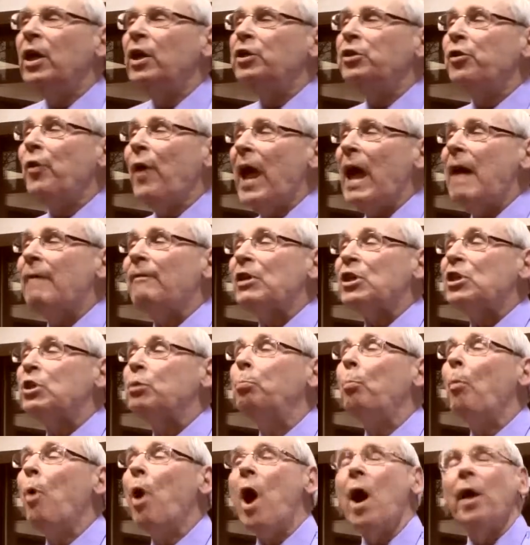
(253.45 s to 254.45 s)
to have a
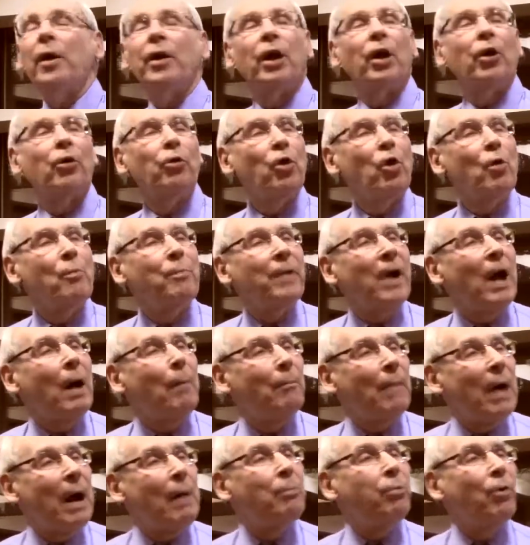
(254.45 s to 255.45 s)
smaller group
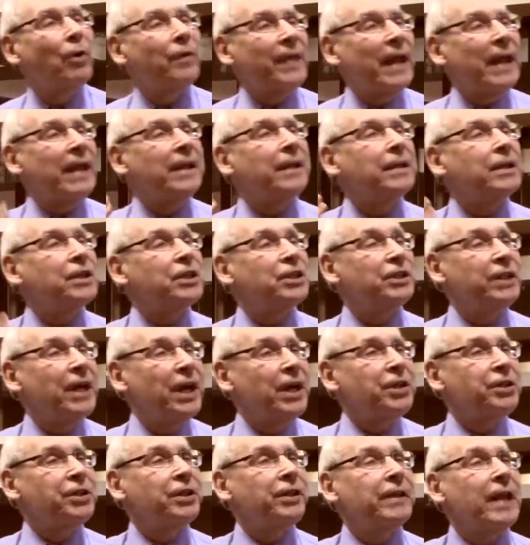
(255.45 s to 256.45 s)
come up with a
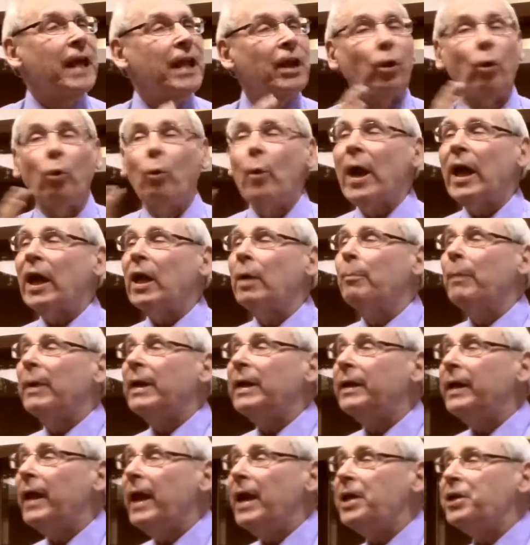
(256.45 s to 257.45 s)
decision and a
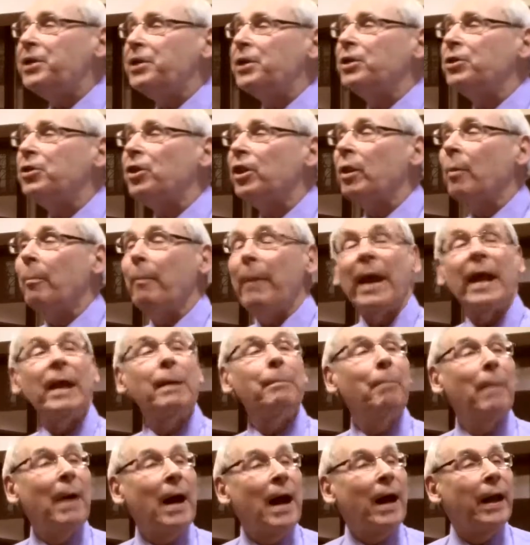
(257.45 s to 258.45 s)
recommendation to the
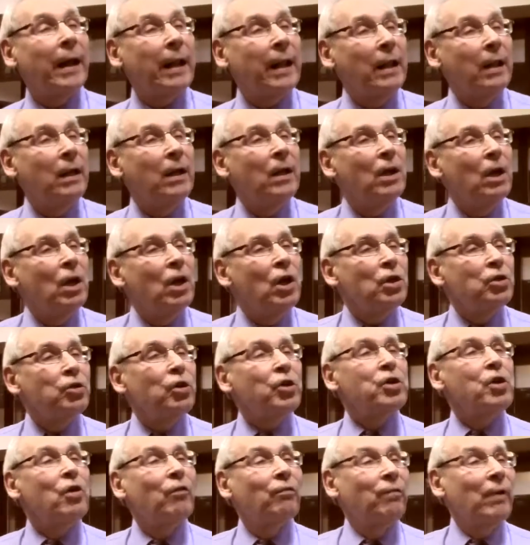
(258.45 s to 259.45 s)
main body, so
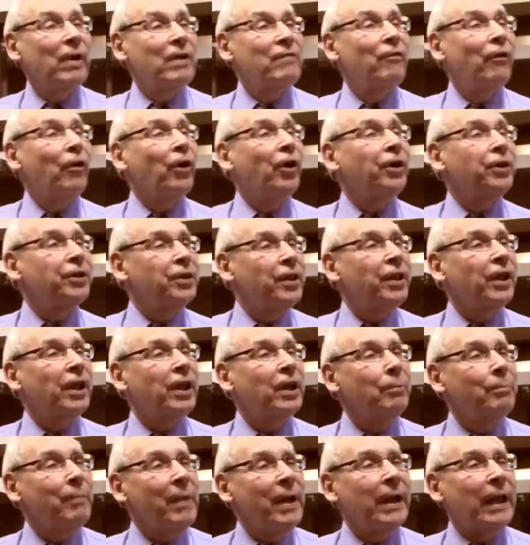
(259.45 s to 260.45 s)
you've referred to the
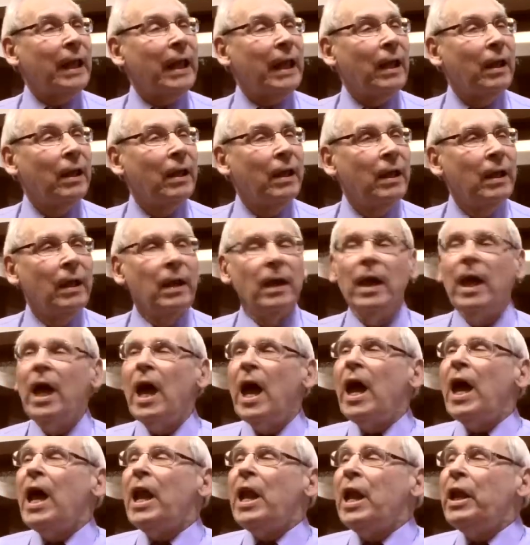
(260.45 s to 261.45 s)
committee.
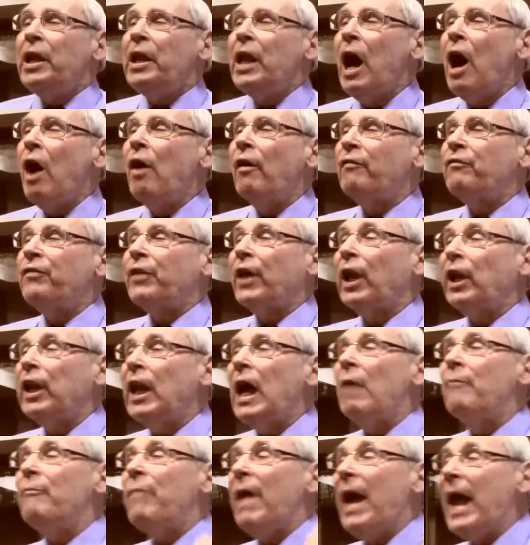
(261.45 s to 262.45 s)
Now, if the
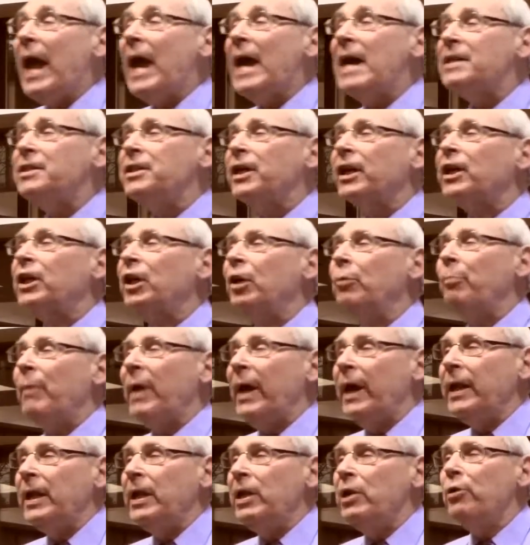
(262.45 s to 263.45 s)
club has a
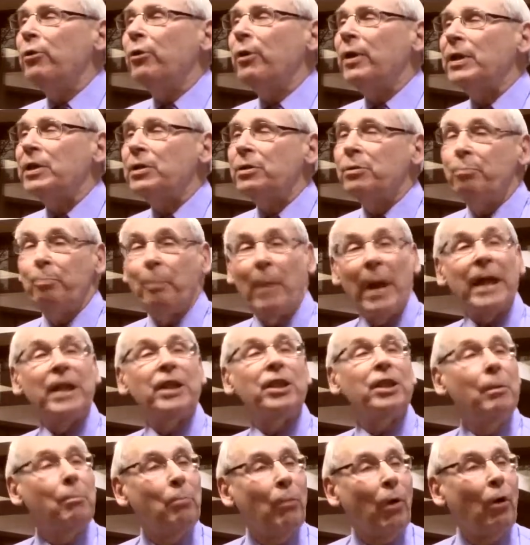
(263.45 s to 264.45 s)
committee, you could
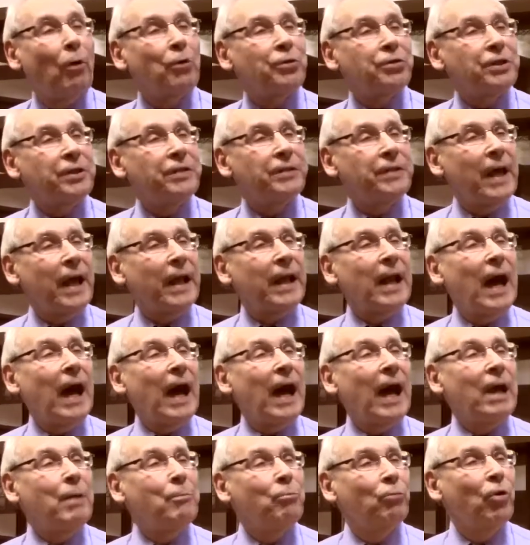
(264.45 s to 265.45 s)
make the motion that
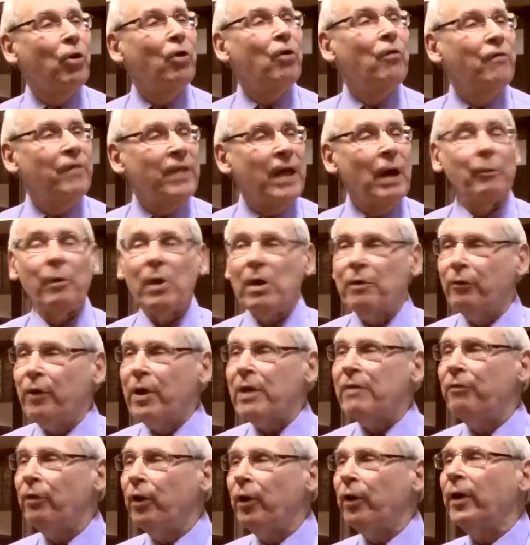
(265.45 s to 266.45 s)
I move that we
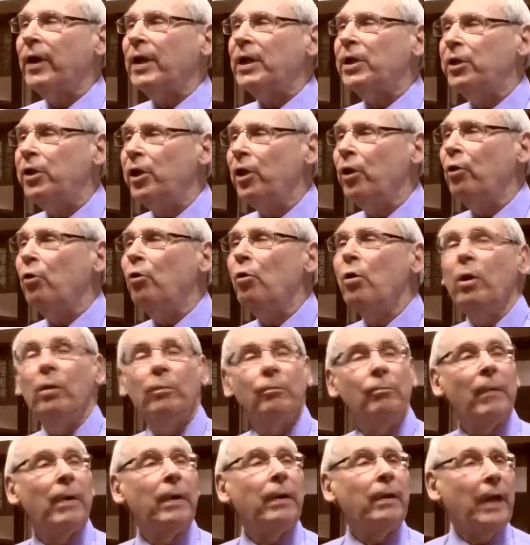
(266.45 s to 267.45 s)
refer it to
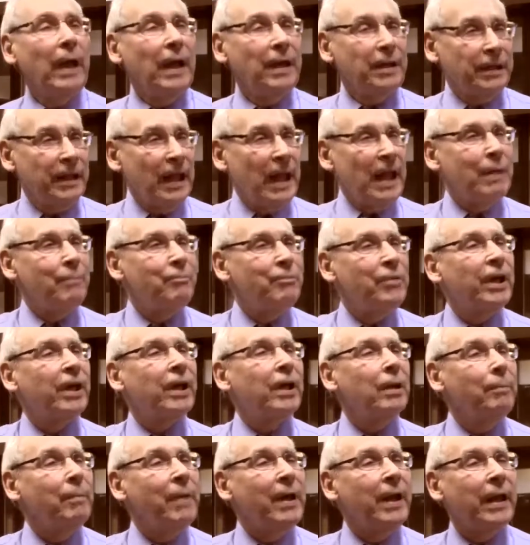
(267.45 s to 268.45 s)
and name the
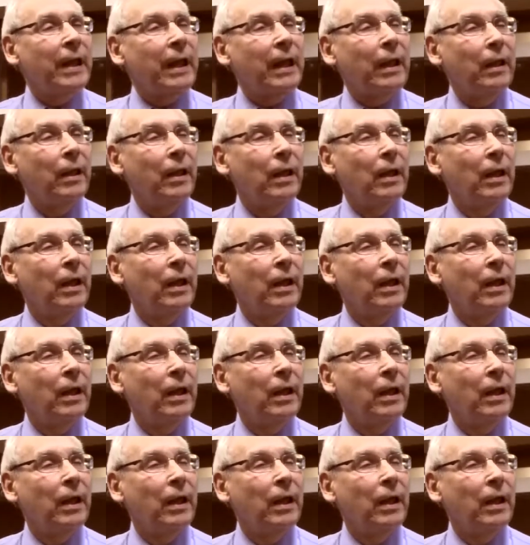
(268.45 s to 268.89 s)
committee.